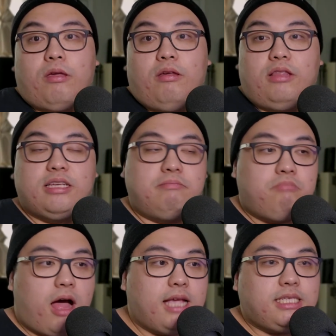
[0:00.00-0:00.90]
This
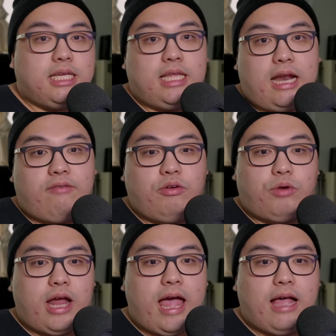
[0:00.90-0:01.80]
mindset that
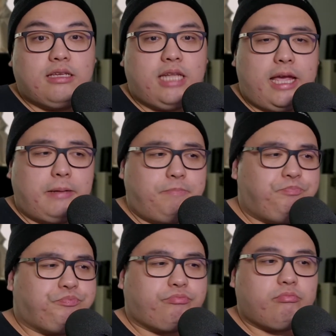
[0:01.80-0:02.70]
everyone has, like,
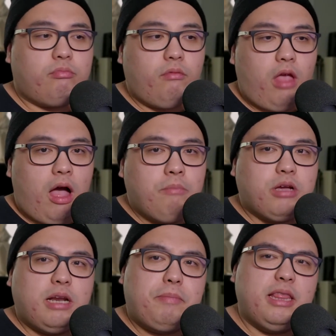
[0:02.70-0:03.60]
I'm
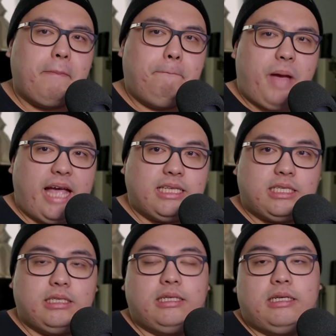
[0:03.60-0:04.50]
going to be the
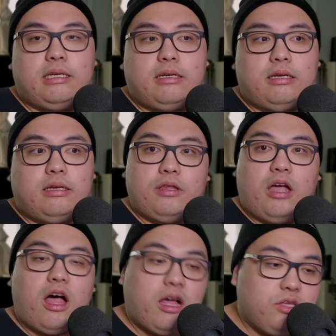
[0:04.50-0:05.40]
best.
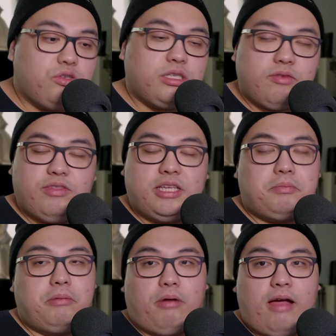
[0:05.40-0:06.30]
Hundreds of these
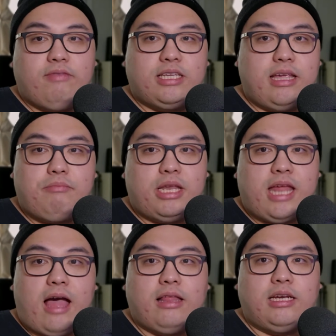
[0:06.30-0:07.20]
people have the same
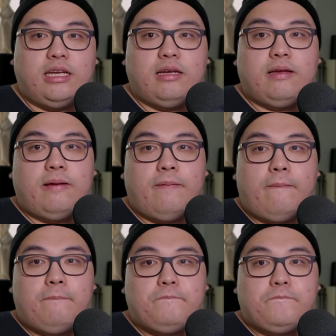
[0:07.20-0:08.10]
mentality.
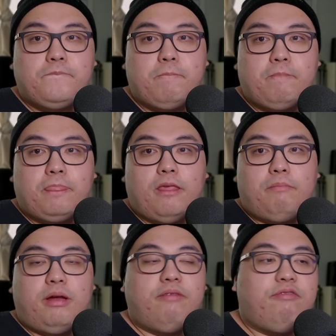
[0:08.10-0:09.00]

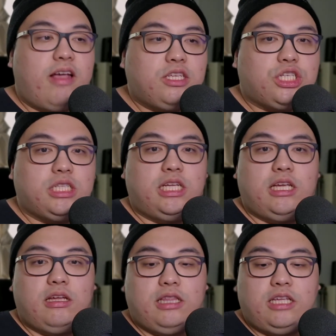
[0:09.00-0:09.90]
But
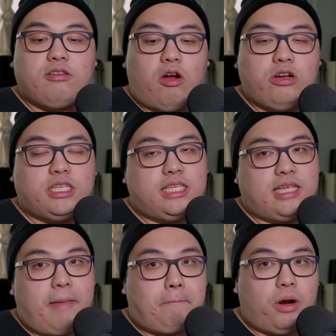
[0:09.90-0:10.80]
eventually, these artists
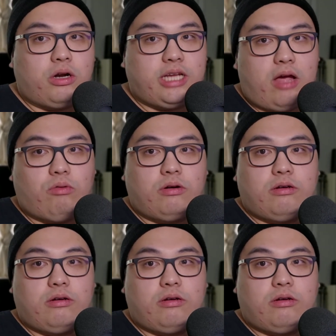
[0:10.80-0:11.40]
get burnt out.